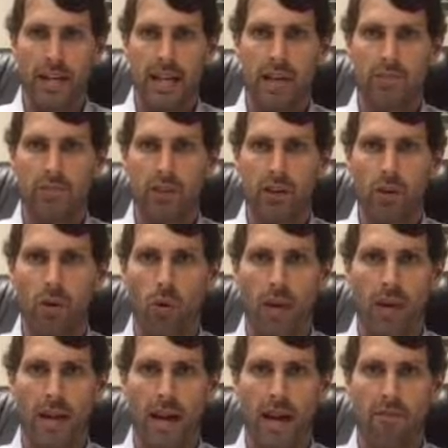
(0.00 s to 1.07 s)
if they're
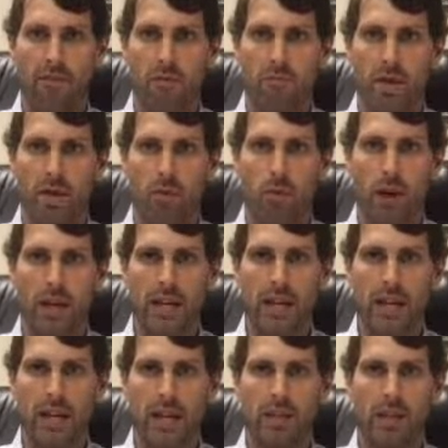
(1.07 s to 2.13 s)
going to have a big
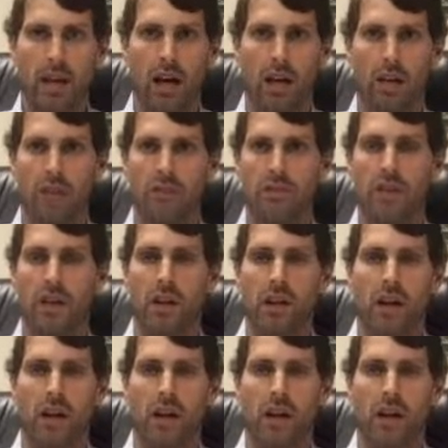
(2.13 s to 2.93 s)
weekend of